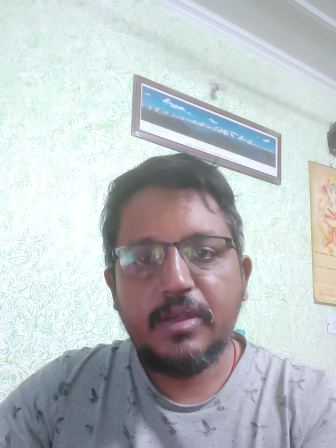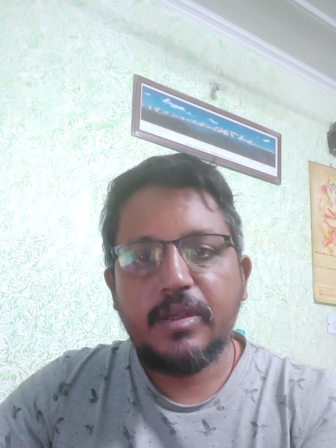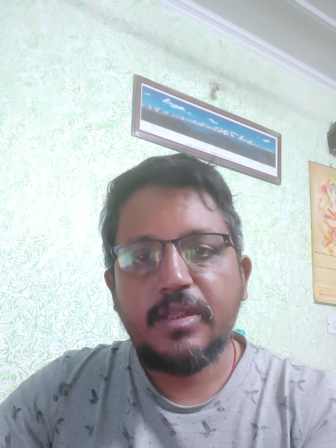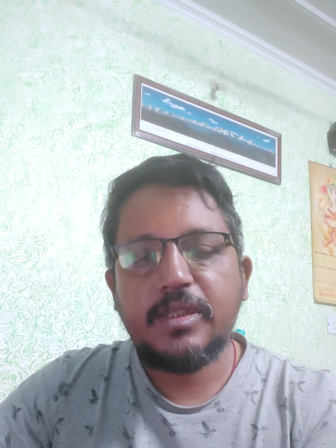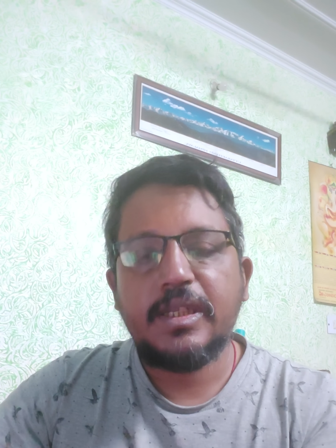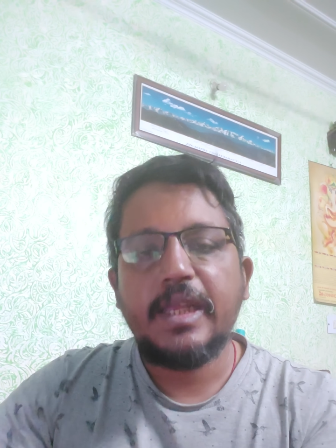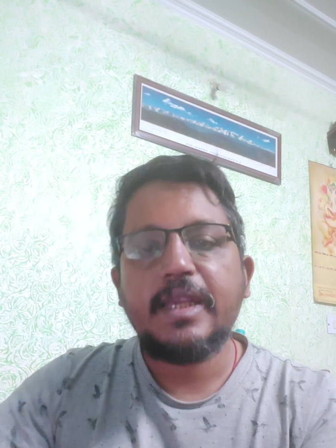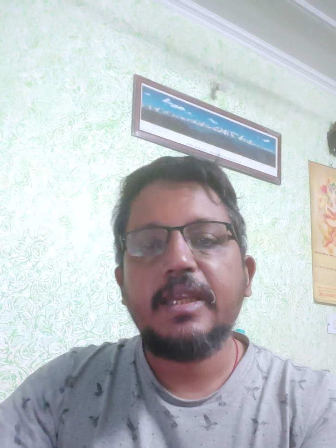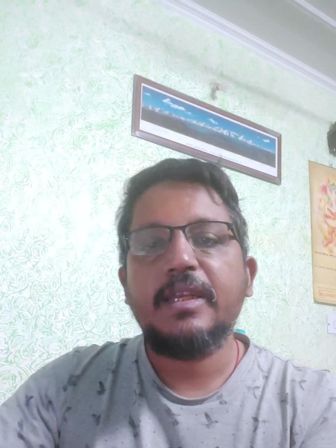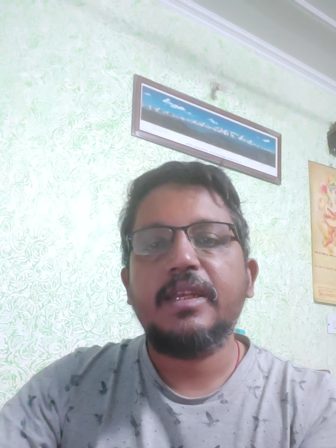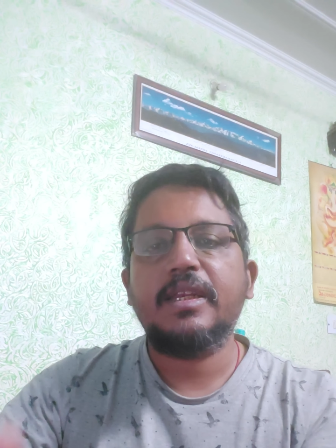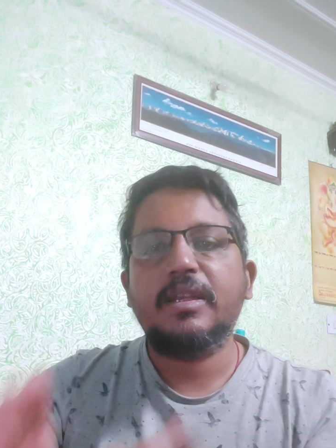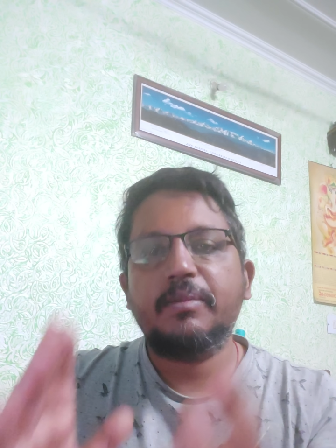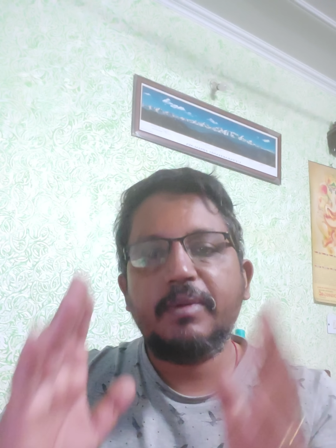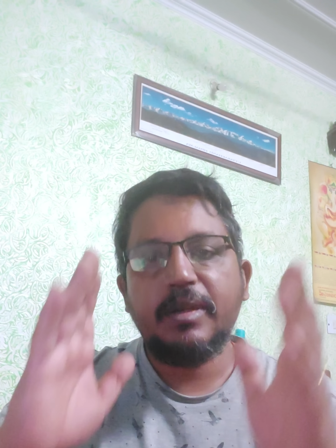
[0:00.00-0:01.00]
It's like an
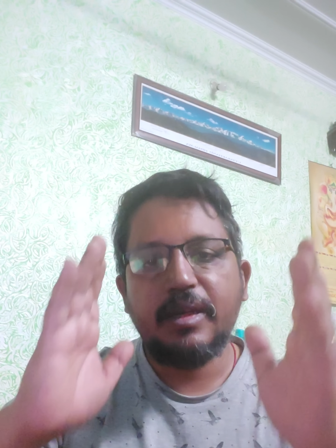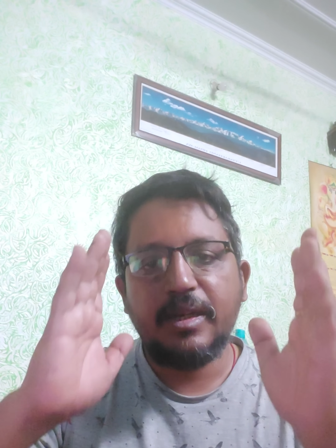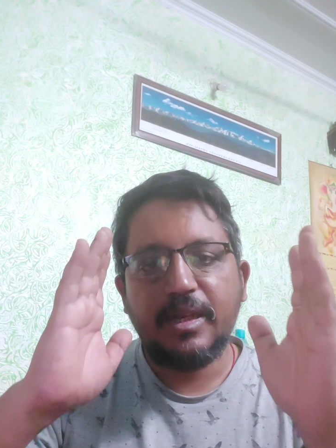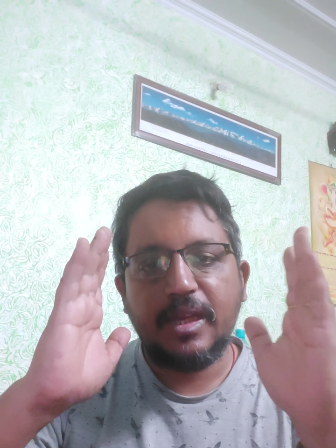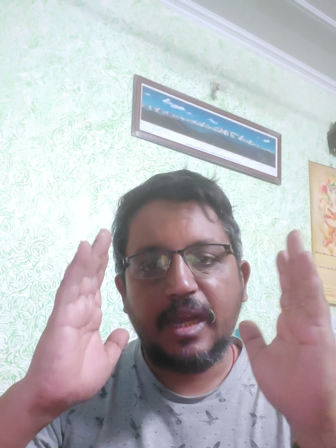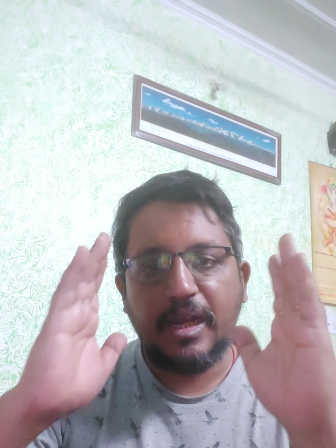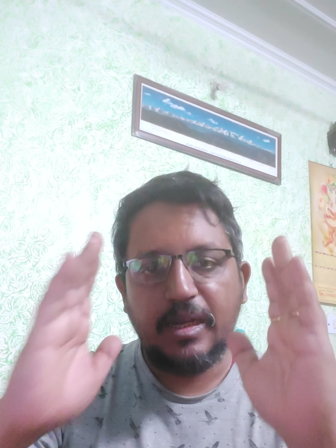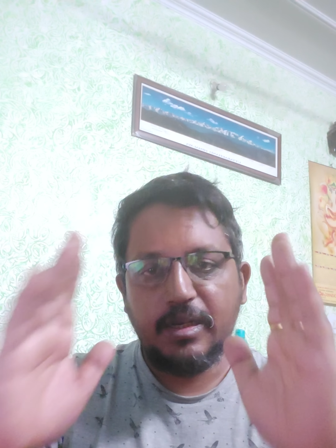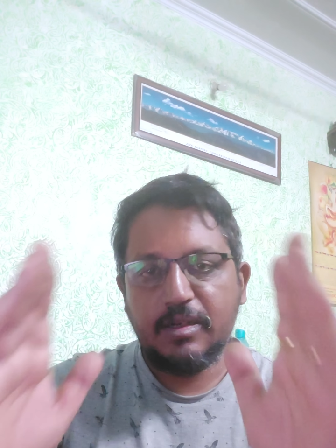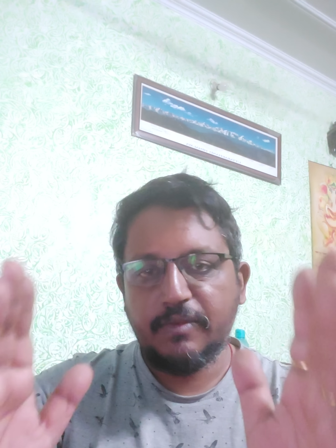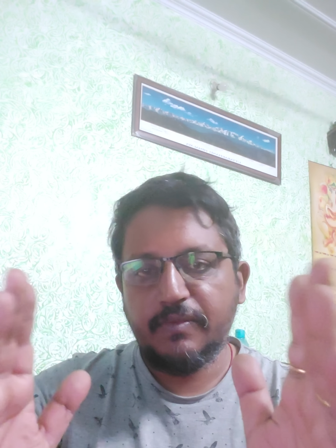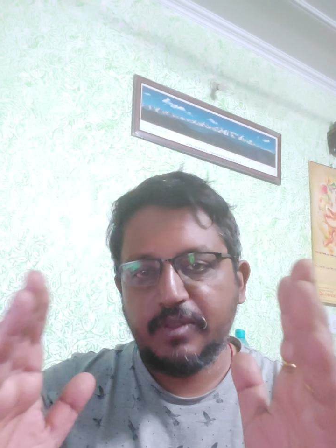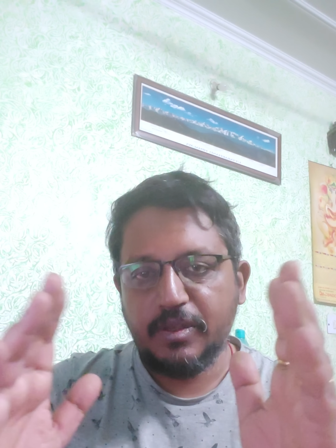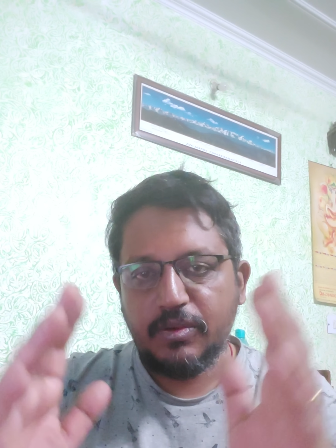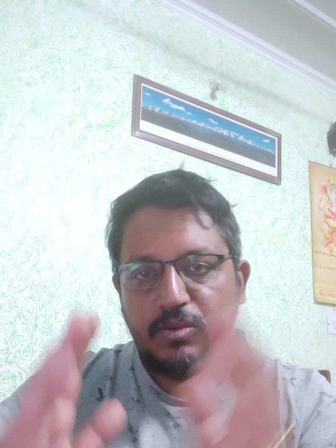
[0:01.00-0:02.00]
independent cult
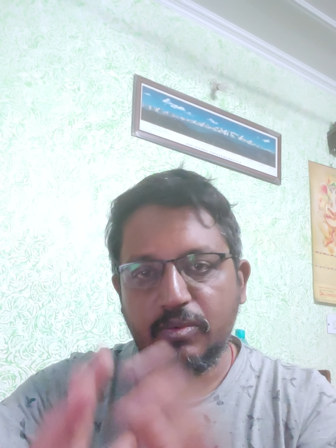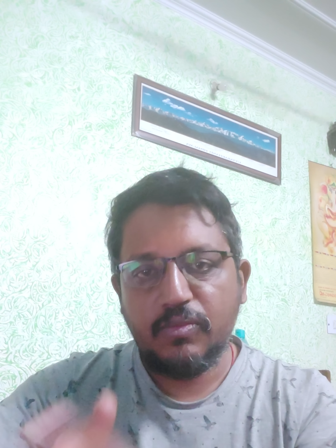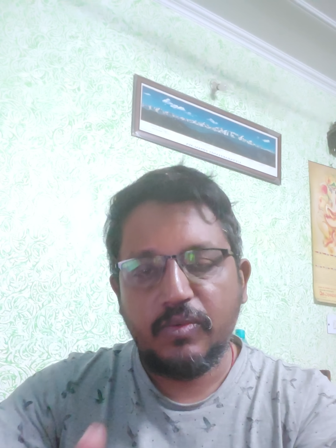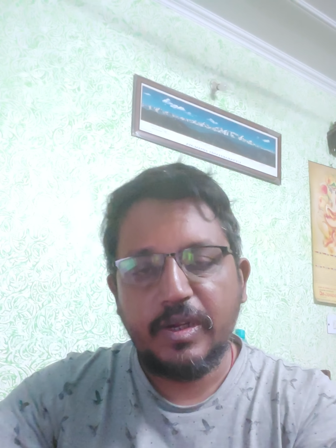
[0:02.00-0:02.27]
of their own.